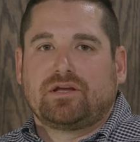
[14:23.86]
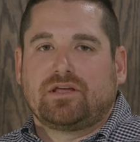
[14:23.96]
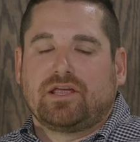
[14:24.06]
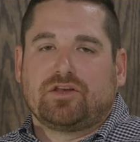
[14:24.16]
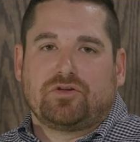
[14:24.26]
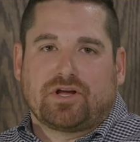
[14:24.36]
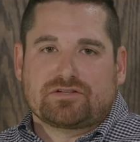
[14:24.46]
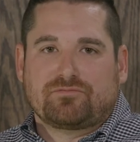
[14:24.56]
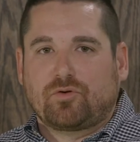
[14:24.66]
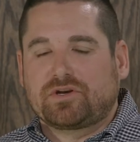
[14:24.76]
In
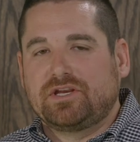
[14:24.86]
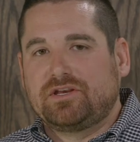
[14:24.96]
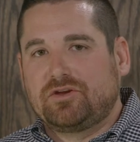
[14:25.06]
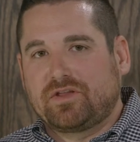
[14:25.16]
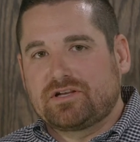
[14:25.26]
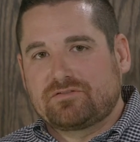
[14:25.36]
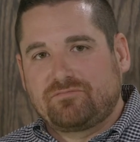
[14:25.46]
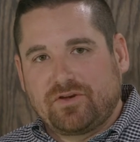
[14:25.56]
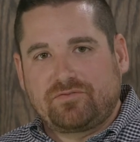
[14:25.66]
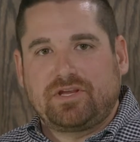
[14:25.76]
2014,
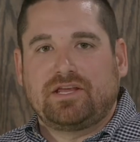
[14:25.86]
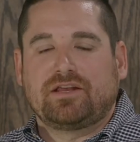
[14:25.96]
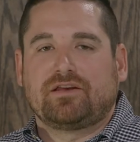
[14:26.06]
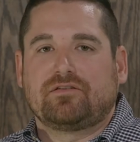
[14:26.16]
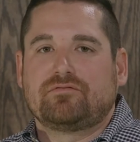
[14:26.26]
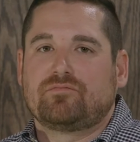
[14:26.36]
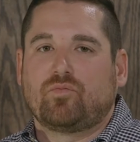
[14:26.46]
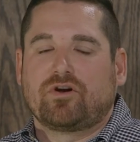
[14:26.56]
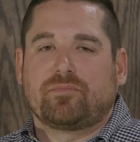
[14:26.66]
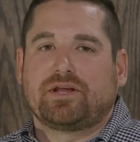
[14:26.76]
2015, in
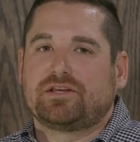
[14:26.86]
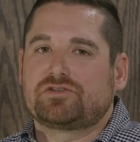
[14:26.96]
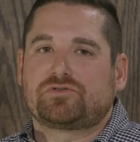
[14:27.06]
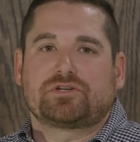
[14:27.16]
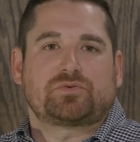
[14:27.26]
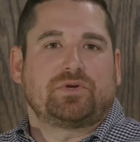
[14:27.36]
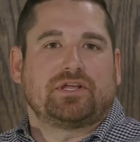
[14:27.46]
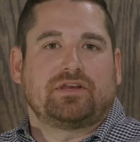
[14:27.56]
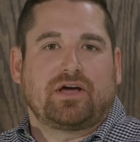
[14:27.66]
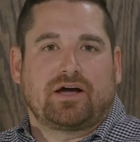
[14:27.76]
one of my districts, we
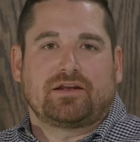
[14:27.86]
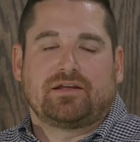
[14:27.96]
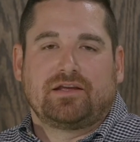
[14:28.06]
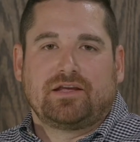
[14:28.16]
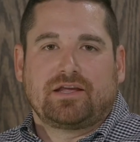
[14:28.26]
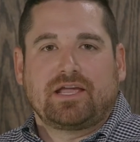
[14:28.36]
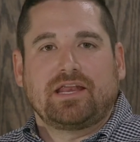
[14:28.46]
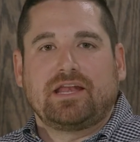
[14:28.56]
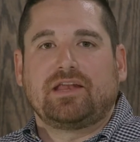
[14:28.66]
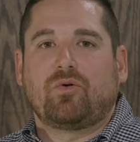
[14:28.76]
did not get
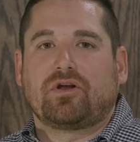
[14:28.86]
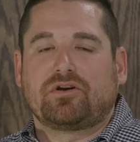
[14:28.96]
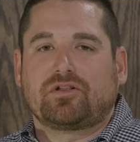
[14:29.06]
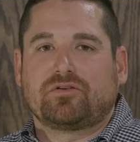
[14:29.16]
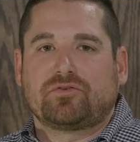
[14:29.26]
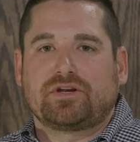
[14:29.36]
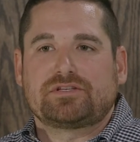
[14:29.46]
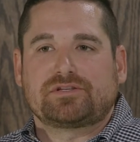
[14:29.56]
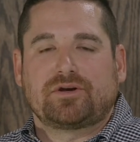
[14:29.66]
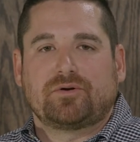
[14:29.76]
any water delivery.
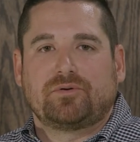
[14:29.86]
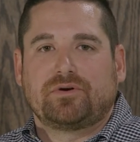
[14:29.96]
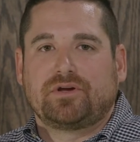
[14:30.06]
So,